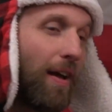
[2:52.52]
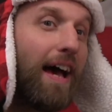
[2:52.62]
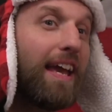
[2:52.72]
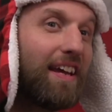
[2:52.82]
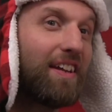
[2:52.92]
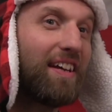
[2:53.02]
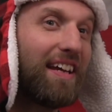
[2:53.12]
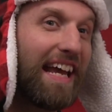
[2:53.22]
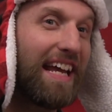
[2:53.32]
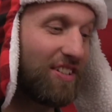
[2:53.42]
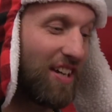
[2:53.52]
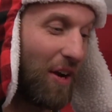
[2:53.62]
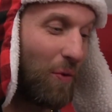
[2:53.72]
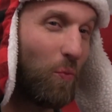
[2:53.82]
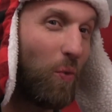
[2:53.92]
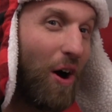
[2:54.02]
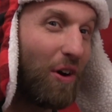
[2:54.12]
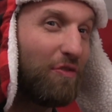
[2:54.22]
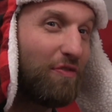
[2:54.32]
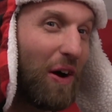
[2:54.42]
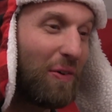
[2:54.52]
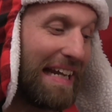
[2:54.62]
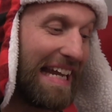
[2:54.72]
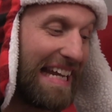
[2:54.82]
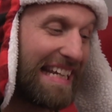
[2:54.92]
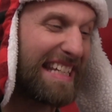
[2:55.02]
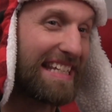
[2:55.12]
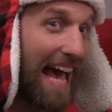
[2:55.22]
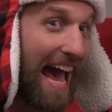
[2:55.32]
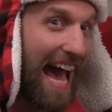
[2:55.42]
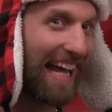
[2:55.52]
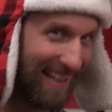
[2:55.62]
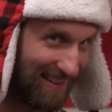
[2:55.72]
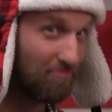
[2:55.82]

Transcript: and it's got a water fountain inside.